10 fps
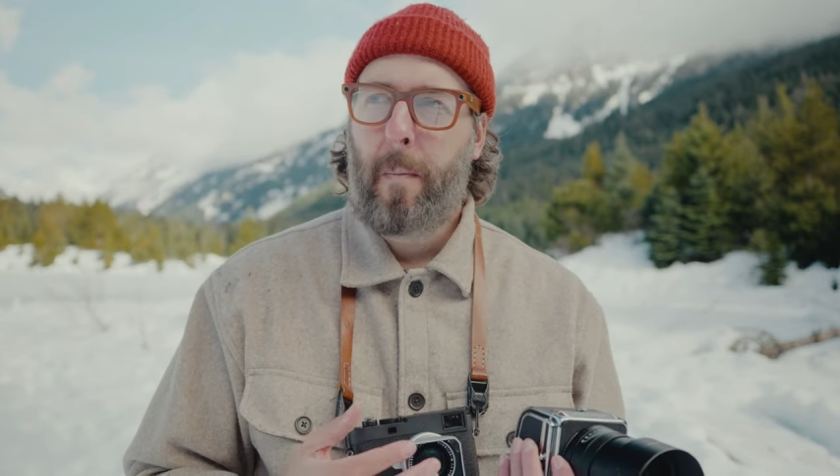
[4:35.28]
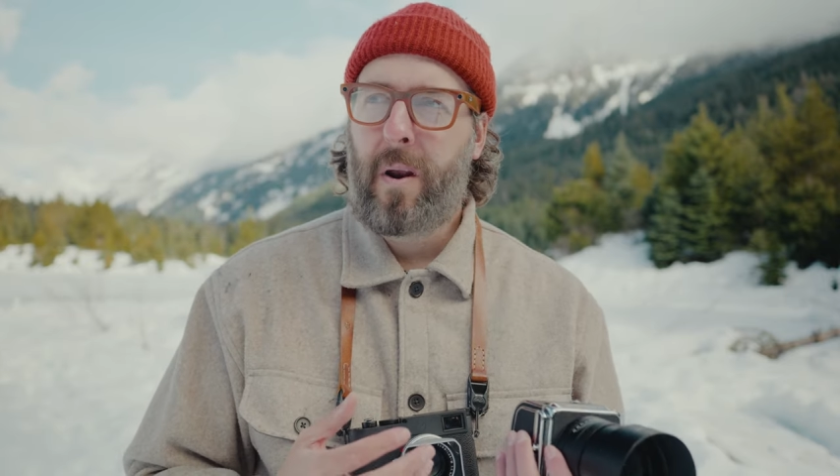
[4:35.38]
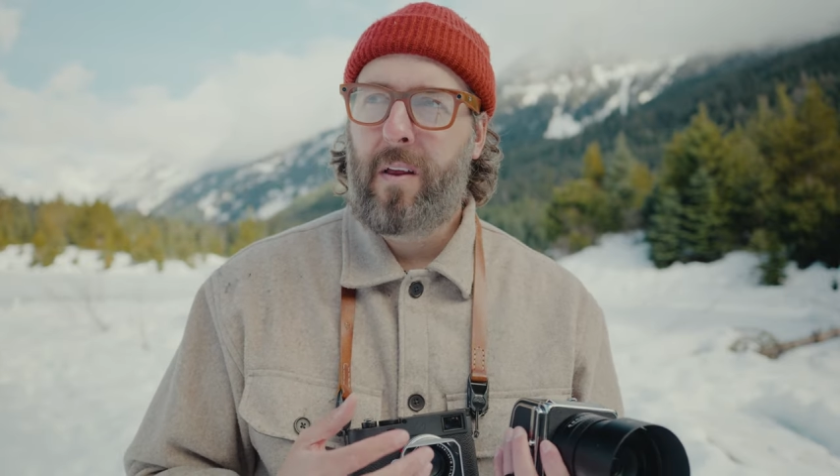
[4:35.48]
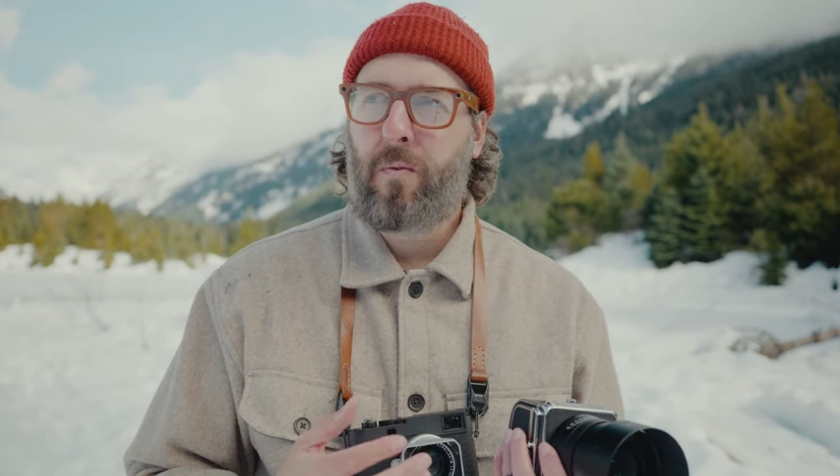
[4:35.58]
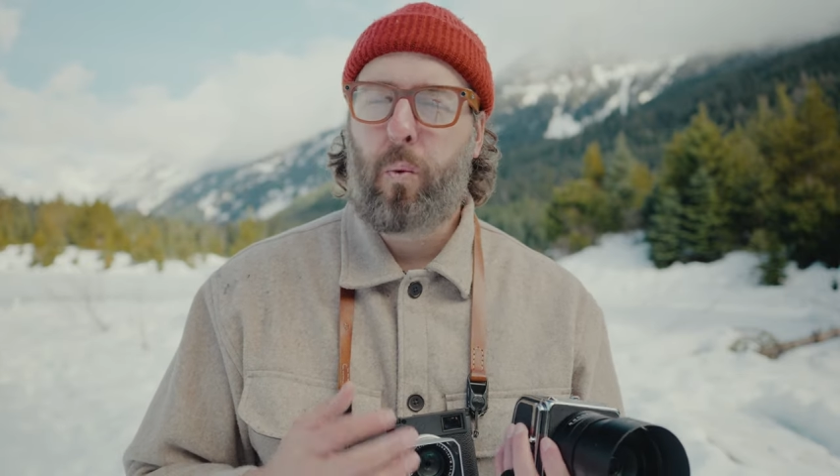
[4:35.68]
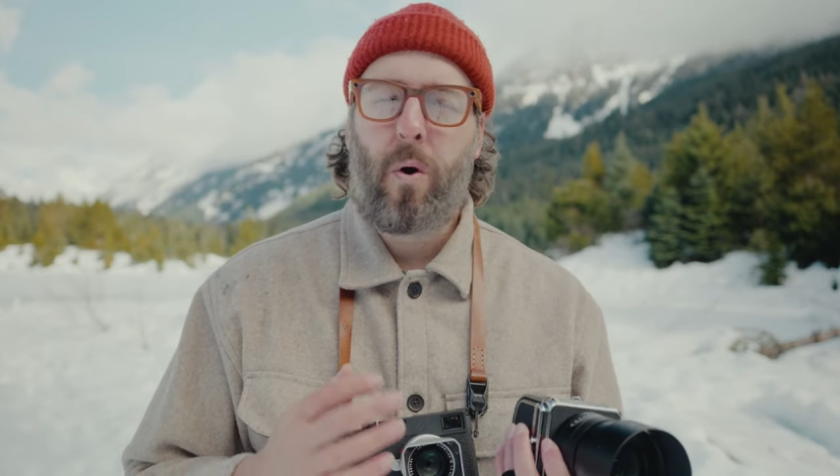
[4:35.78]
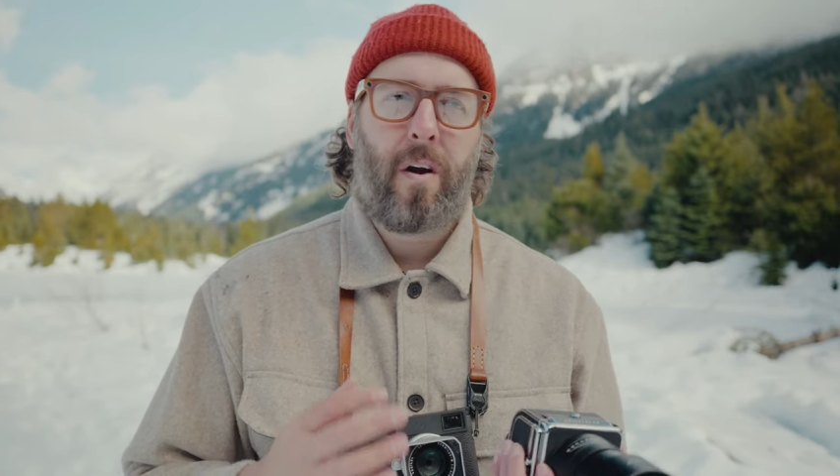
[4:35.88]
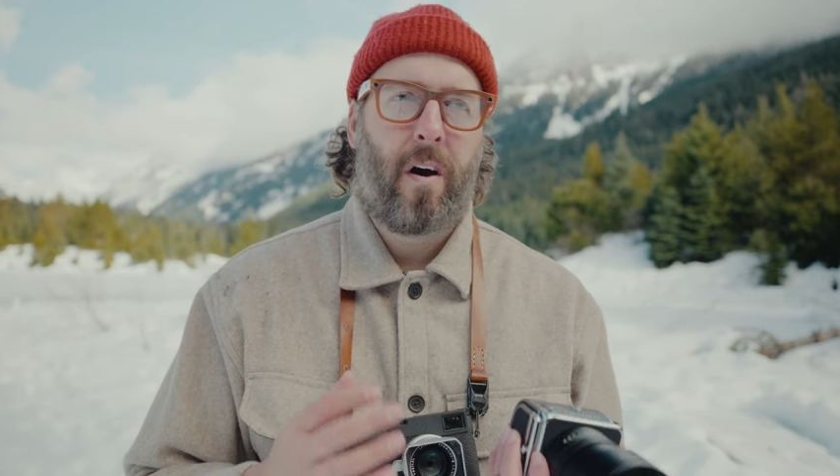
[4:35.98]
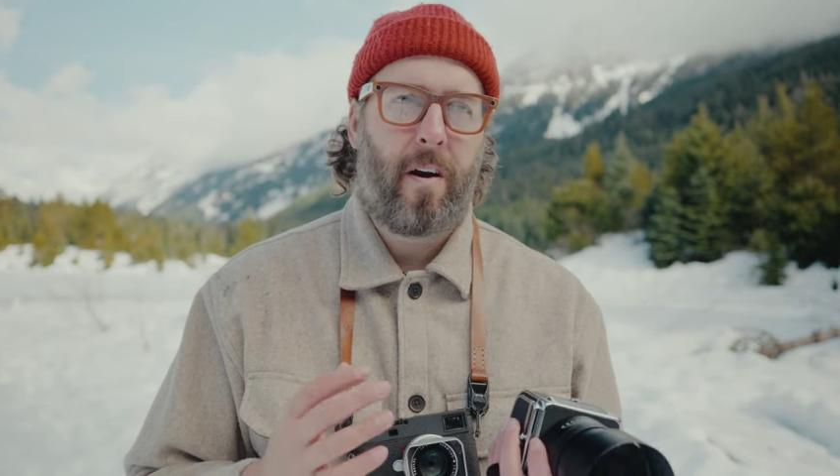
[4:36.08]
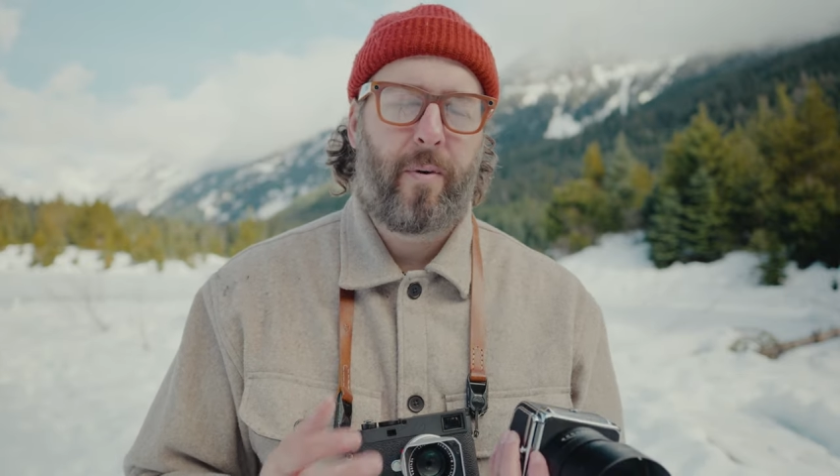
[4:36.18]
But it is
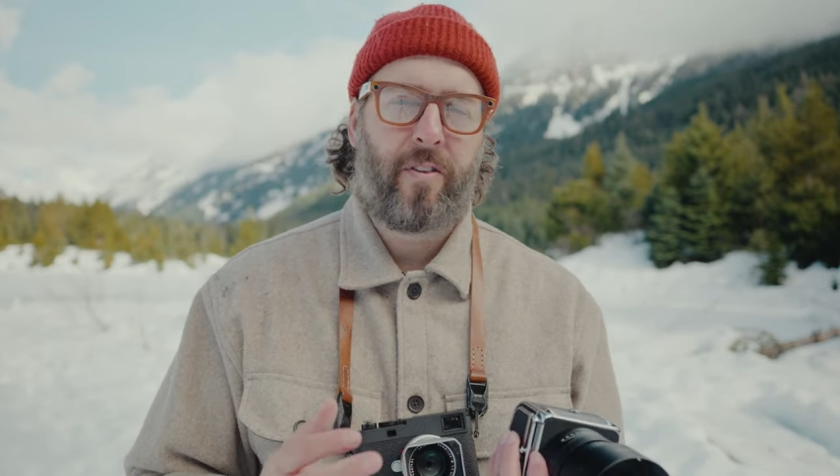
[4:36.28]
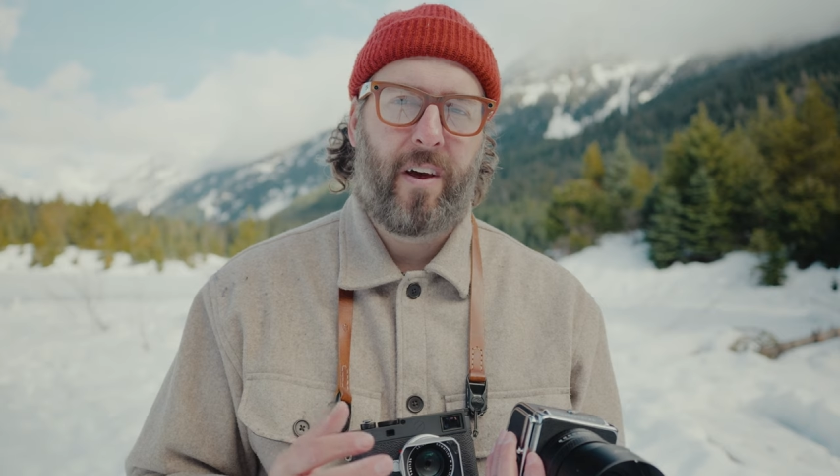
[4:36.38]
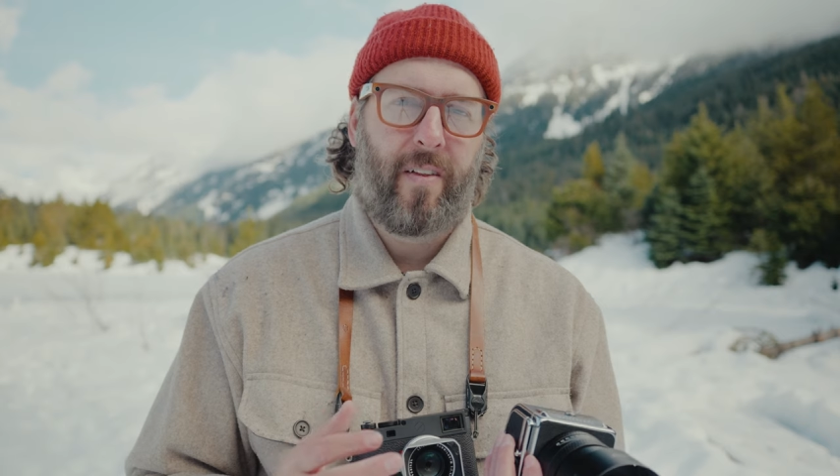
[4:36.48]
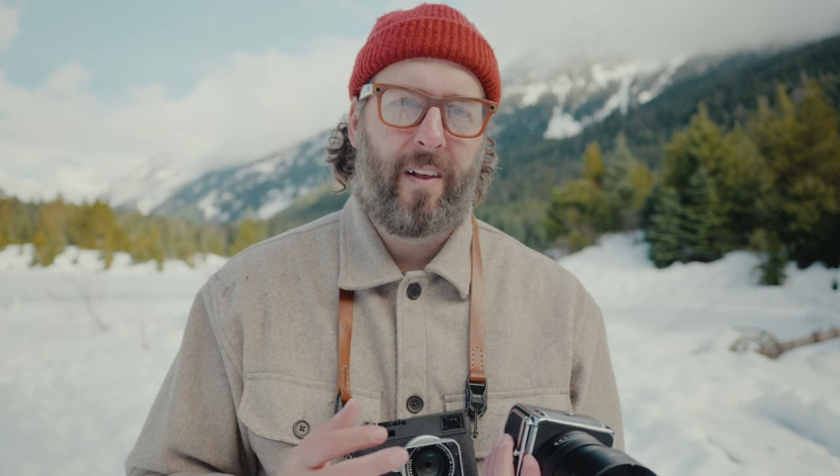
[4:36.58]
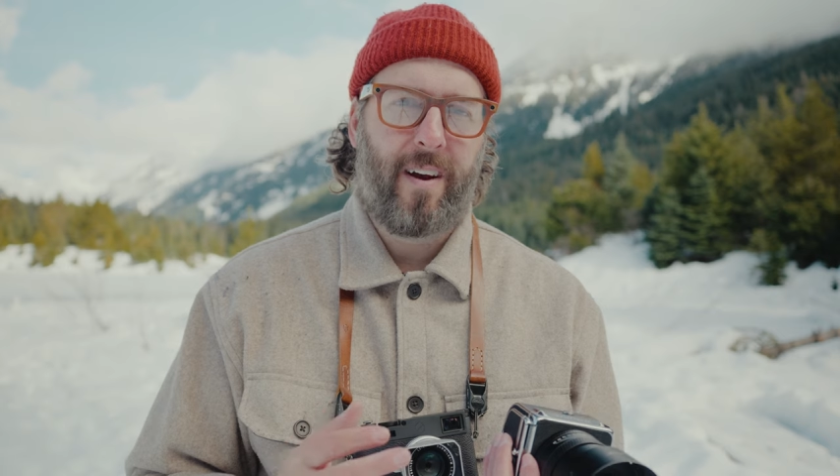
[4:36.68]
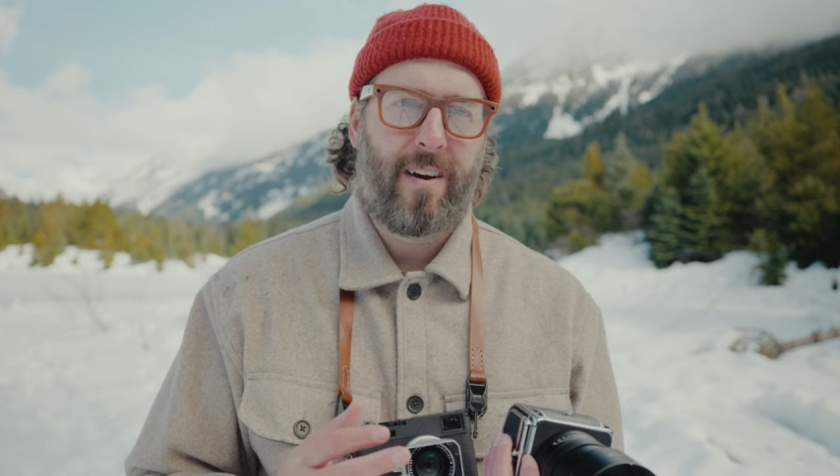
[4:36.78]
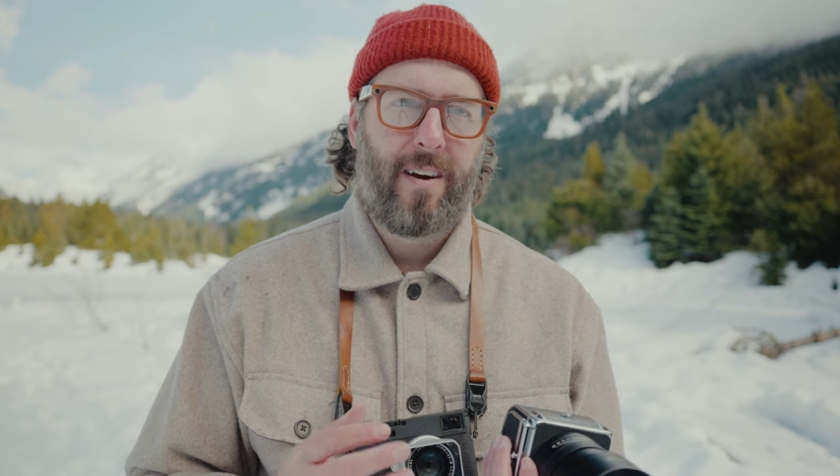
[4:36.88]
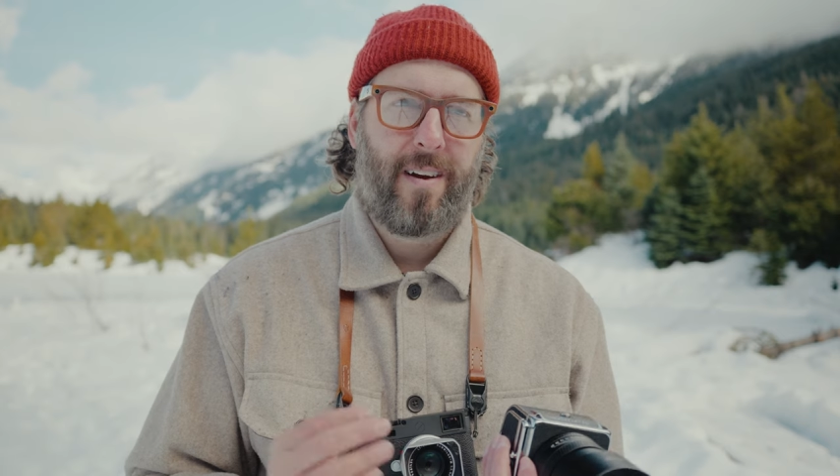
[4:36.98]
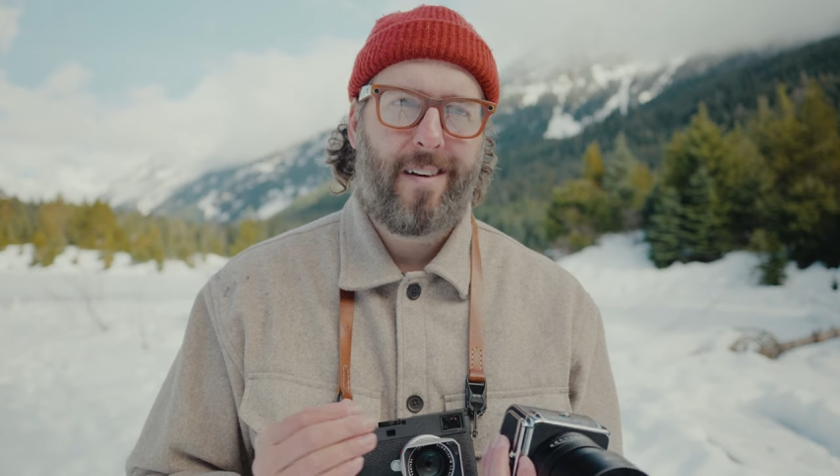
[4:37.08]
100% like